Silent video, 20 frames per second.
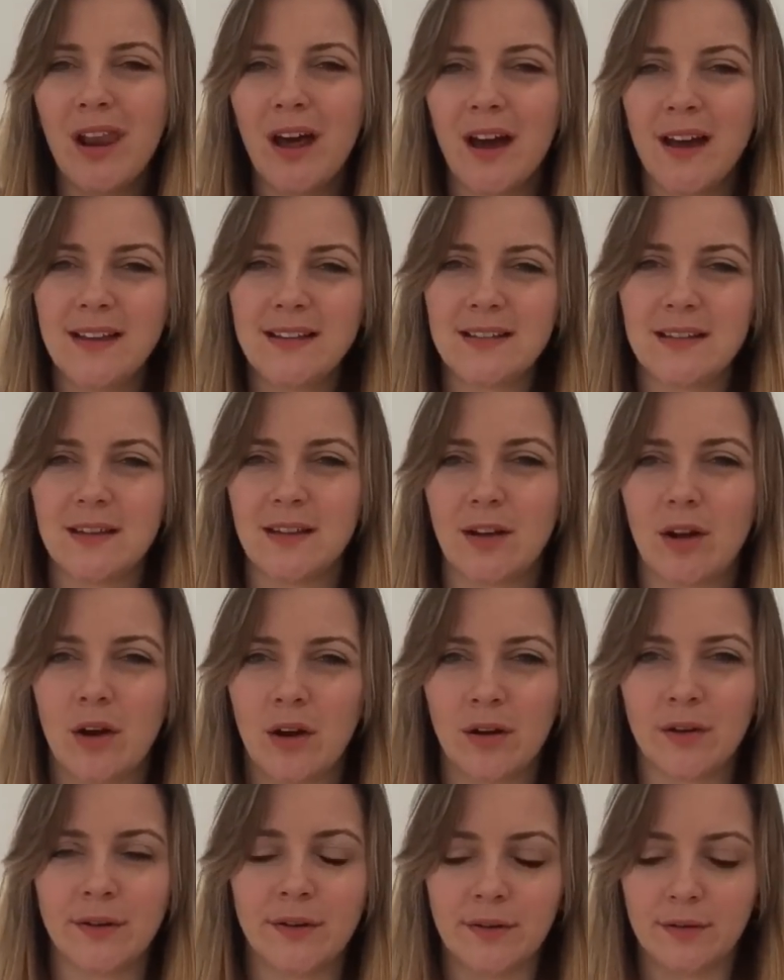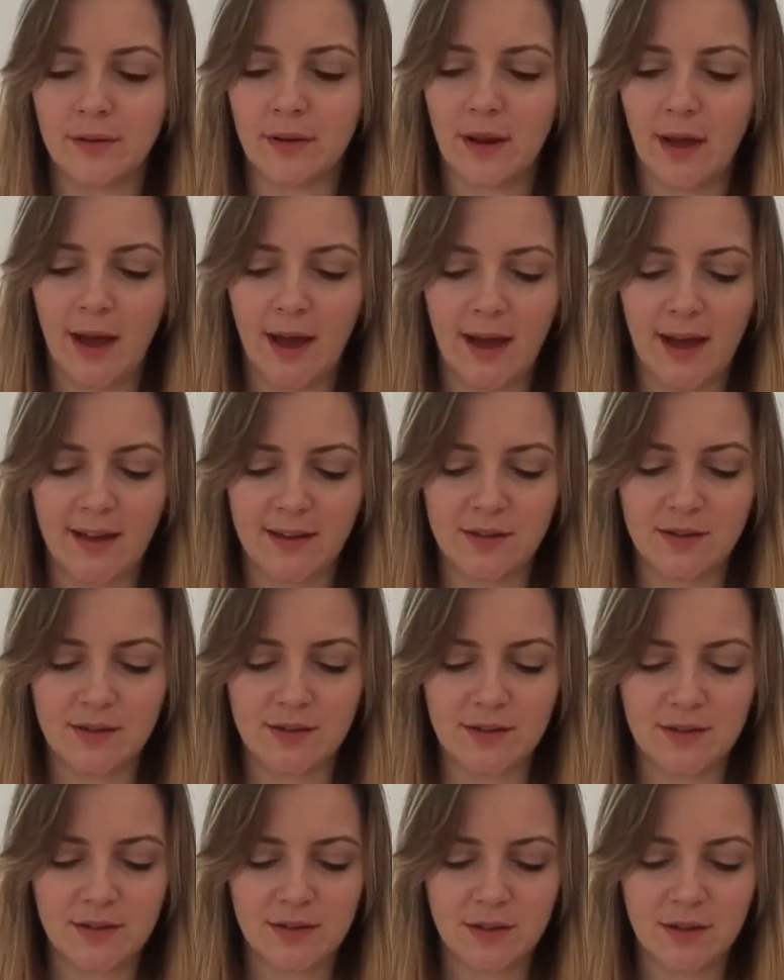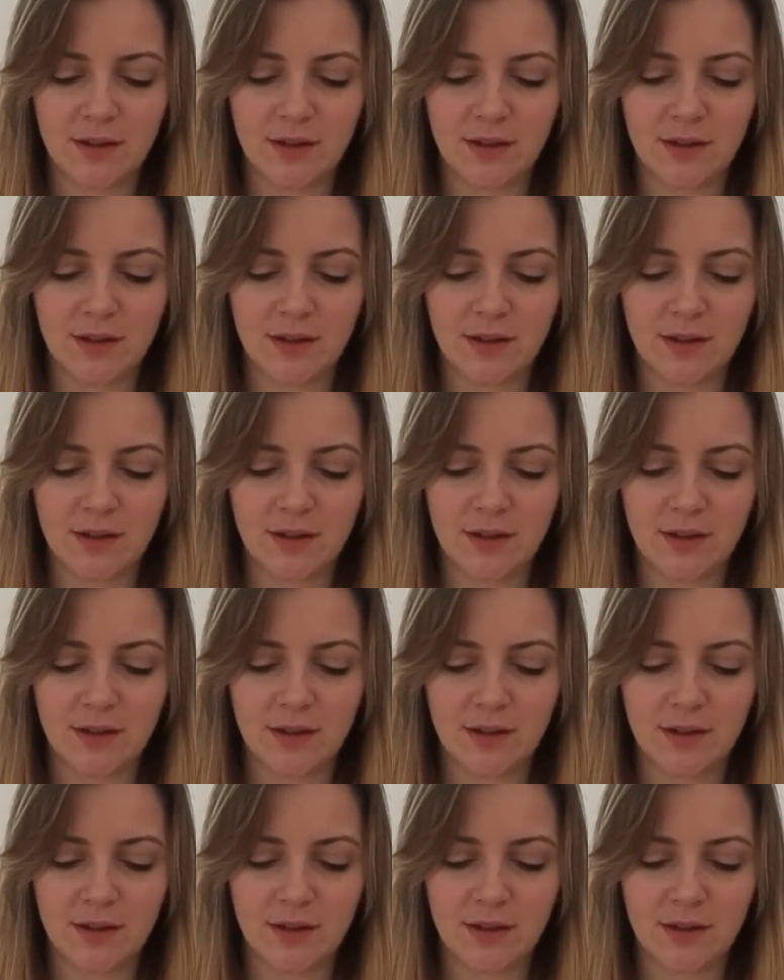lighter than cotton, and